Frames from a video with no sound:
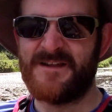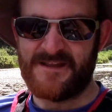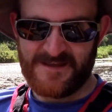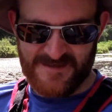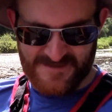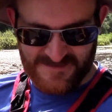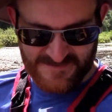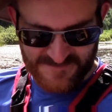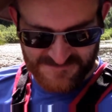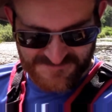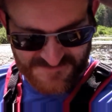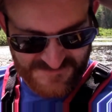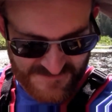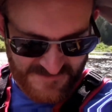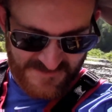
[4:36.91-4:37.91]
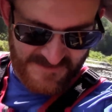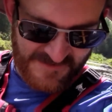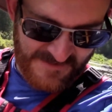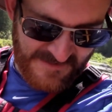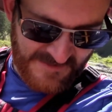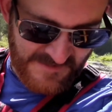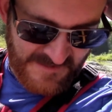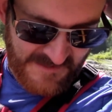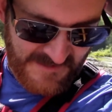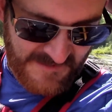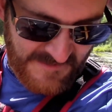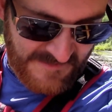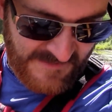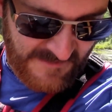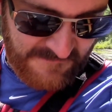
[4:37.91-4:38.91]
and
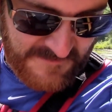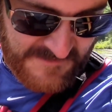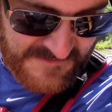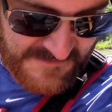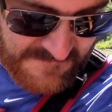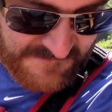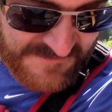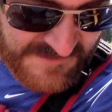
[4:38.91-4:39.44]
that means I'm